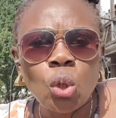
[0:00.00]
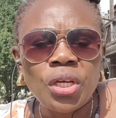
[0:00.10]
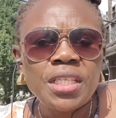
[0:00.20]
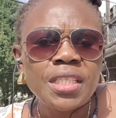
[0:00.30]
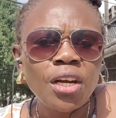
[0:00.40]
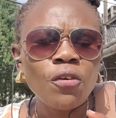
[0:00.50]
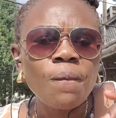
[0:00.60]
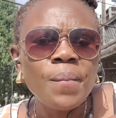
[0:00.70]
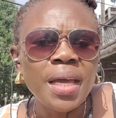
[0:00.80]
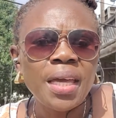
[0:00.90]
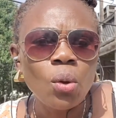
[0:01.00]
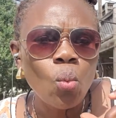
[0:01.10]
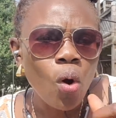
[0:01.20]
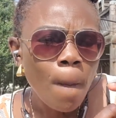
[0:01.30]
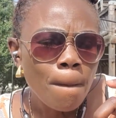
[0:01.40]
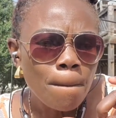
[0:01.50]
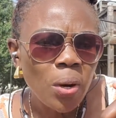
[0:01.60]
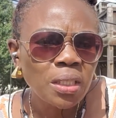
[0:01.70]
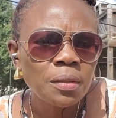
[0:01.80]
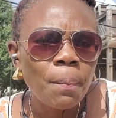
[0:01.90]
instead of making 1
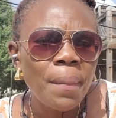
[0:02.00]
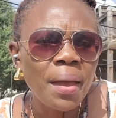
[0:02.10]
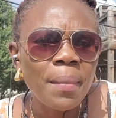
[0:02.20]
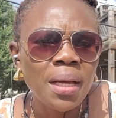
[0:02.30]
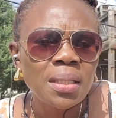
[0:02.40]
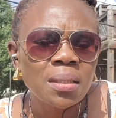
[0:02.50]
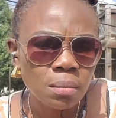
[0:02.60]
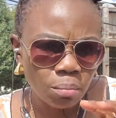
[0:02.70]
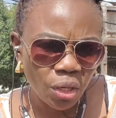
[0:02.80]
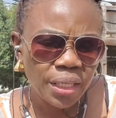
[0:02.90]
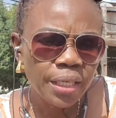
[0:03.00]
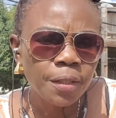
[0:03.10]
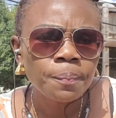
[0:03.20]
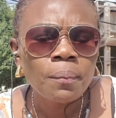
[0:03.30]
month payments monthly,